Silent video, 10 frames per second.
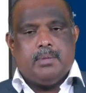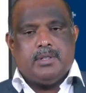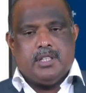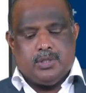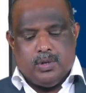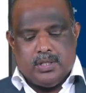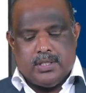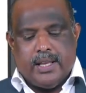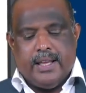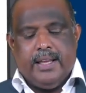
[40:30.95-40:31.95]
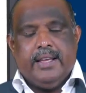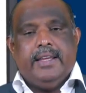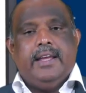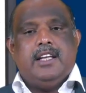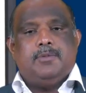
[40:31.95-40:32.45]
and the another person Stokes is
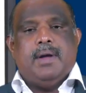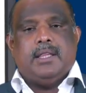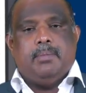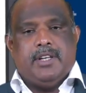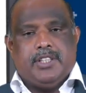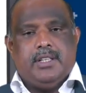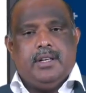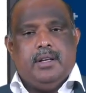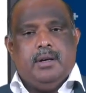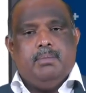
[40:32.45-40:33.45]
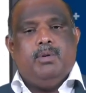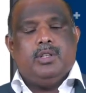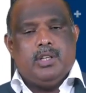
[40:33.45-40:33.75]
a English mathematician.